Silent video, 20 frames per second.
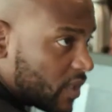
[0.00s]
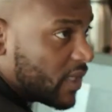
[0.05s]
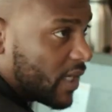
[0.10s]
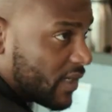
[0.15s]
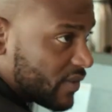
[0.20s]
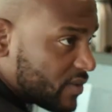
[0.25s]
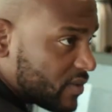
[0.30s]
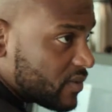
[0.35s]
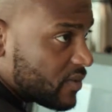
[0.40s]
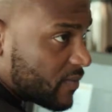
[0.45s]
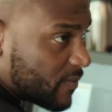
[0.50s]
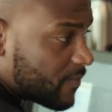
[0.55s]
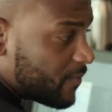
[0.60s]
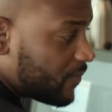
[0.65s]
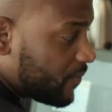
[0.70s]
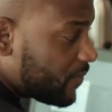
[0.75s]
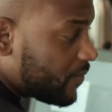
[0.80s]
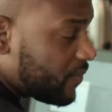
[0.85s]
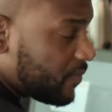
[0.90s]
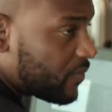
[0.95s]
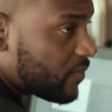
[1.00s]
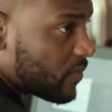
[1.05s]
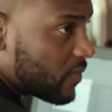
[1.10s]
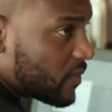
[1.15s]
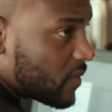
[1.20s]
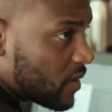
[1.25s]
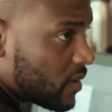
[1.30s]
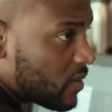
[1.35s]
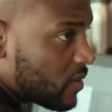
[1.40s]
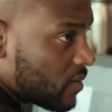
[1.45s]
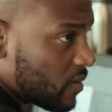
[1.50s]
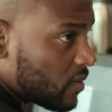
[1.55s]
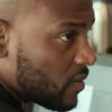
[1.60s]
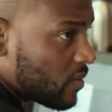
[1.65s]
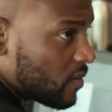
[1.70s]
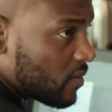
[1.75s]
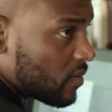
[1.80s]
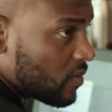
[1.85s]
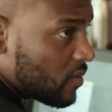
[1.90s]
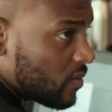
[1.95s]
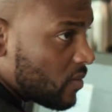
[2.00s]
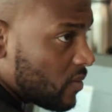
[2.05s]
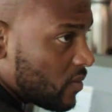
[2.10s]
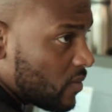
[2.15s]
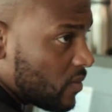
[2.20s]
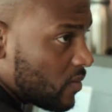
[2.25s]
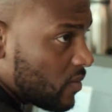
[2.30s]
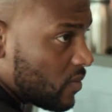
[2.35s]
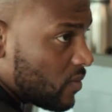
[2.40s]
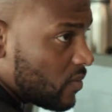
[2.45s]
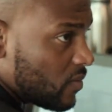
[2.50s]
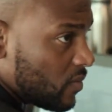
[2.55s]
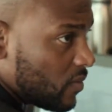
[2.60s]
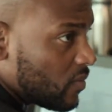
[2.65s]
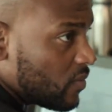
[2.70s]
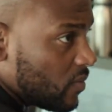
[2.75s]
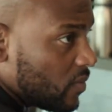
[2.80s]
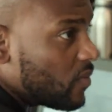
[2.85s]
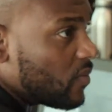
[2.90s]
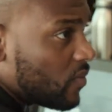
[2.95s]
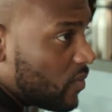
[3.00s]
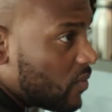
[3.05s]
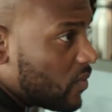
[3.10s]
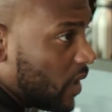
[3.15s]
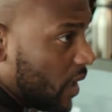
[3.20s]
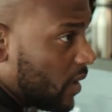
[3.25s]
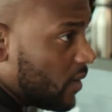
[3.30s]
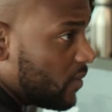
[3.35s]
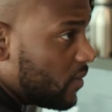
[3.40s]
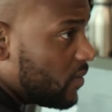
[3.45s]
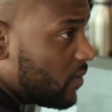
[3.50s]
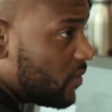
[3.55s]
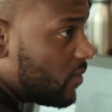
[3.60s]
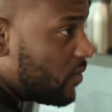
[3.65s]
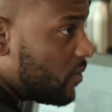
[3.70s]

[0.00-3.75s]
went back to school and became an emergency manager, so I have my master's